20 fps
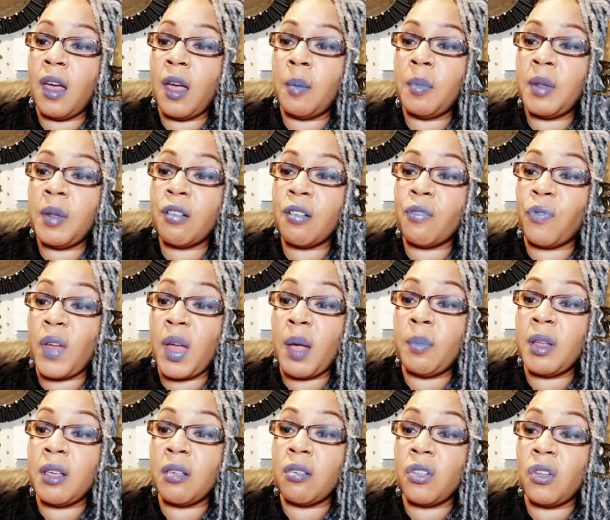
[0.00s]
His
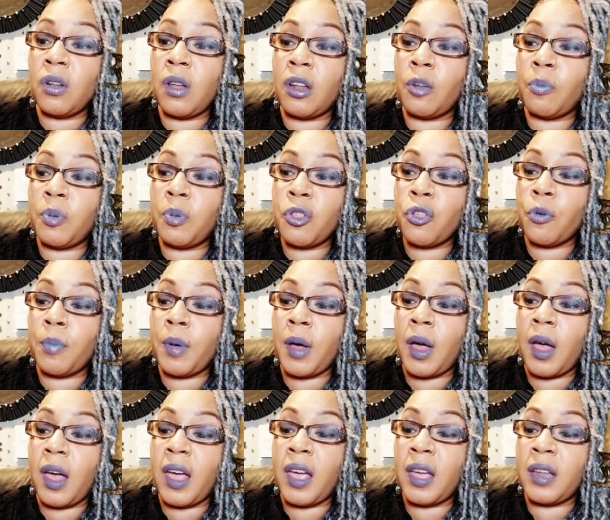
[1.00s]
family is still on the picture
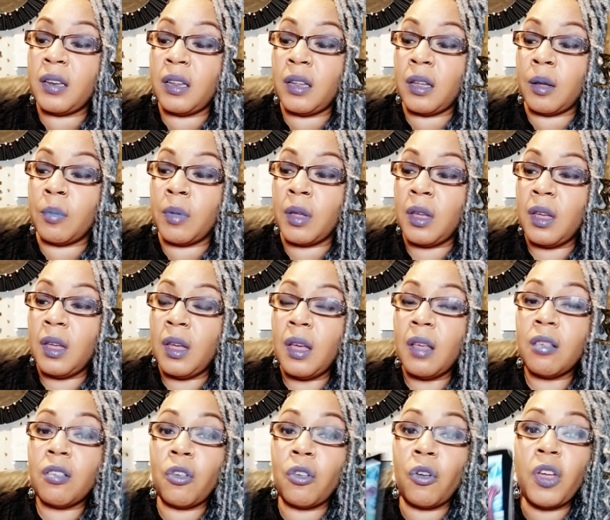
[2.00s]
behind him.
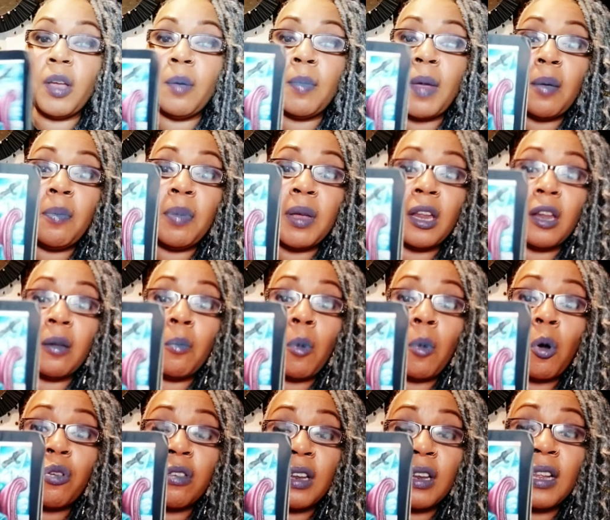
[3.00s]
So he may be
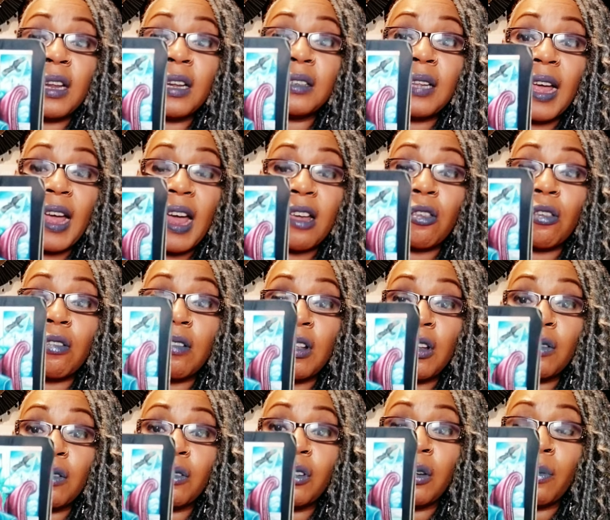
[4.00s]
emotionally attached
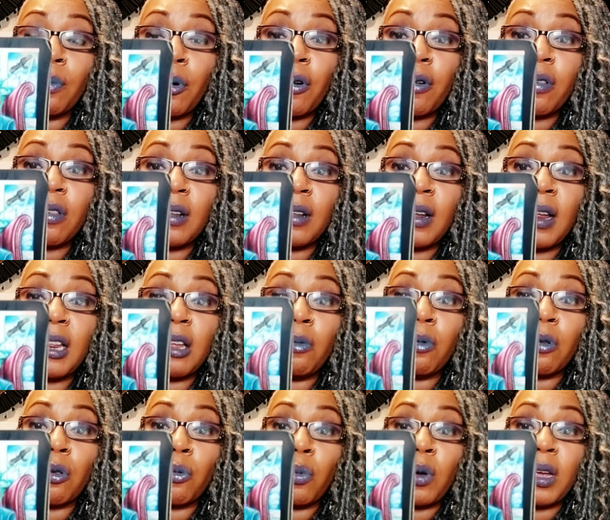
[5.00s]
still to the person that he
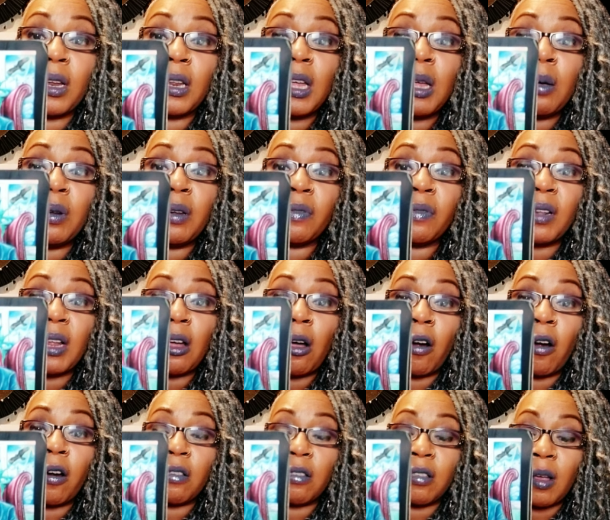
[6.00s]
was with, even if they
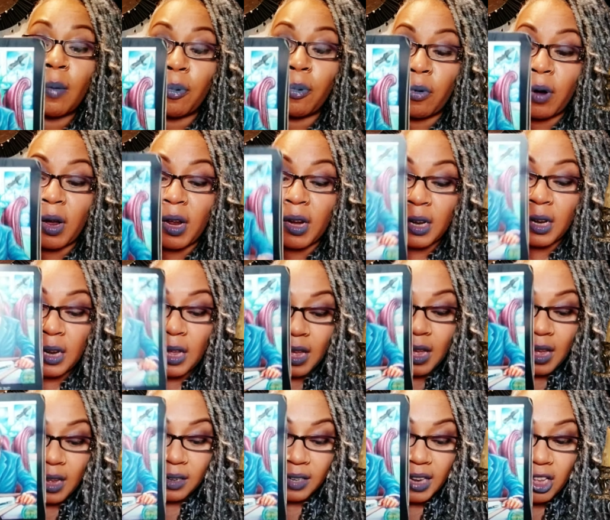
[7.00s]
are separated.
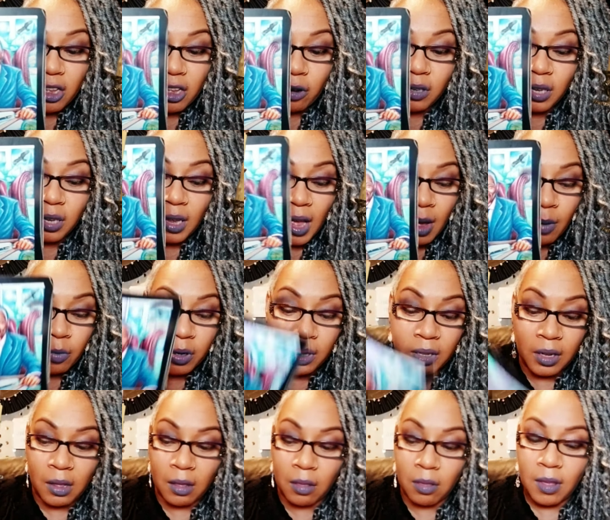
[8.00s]
Take your time with
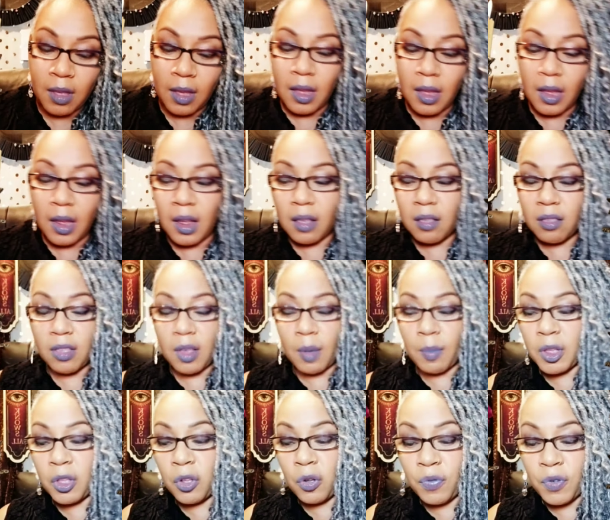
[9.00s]
this. Some
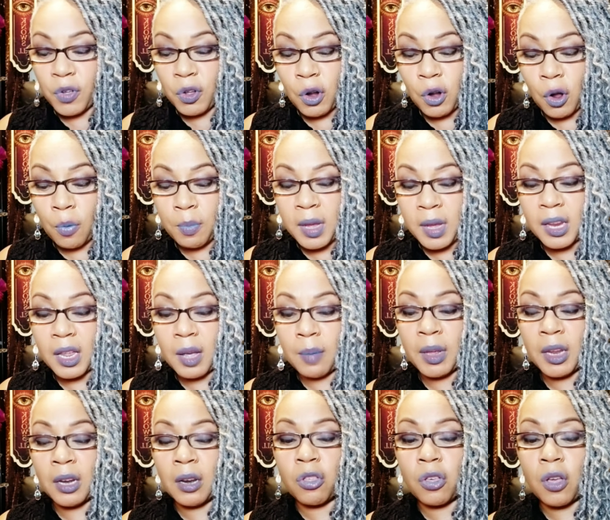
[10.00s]
of you, if you don't meet him
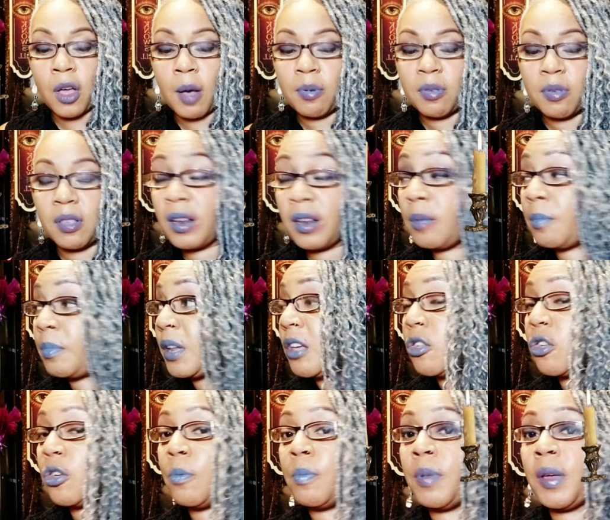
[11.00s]
in a job setting,
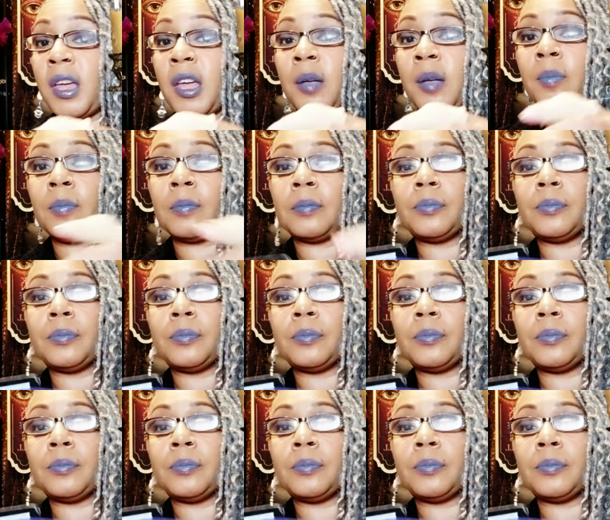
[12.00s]
bless you, babe.